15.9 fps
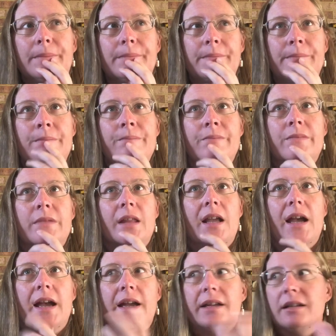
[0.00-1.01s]

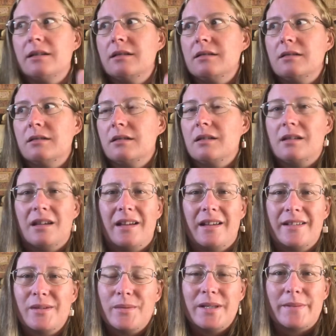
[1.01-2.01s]
and
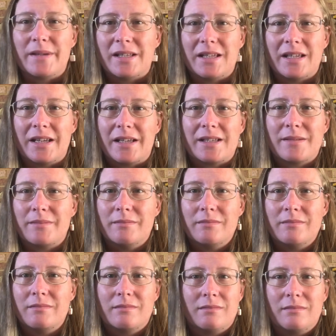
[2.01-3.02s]
it's always busy next
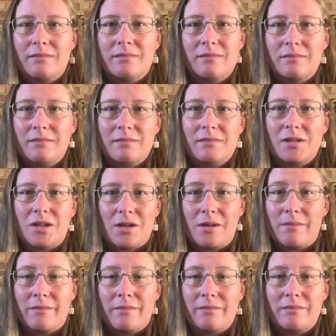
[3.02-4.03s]

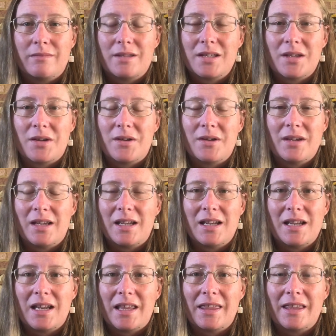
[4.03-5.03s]
term, so
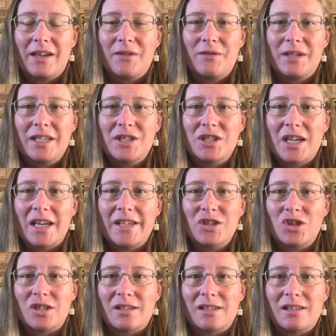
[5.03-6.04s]
nothing really
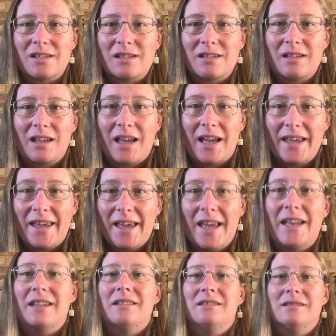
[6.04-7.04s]
changes
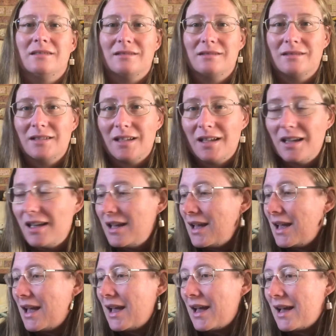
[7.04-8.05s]
again.
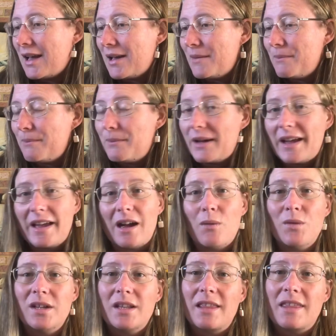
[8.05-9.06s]
But I
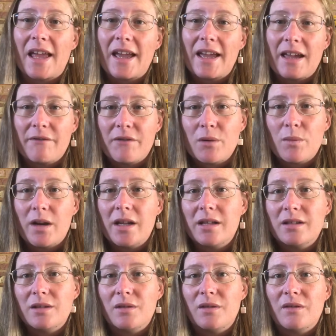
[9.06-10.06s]
want to thank
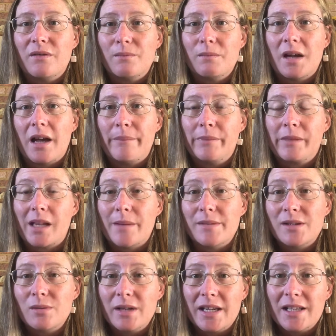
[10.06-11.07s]
everyone. I'm
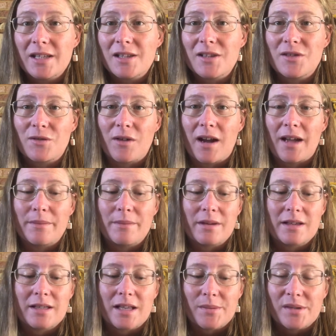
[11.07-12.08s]
still getting
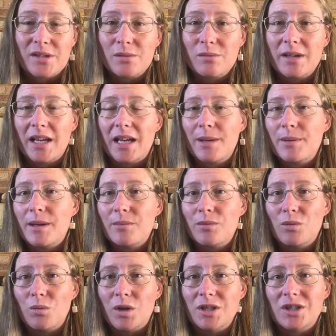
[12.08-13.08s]
subscribers, I'm still getting
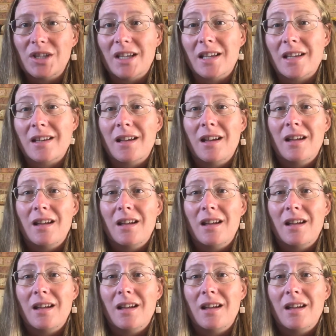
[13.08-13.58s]
people watching.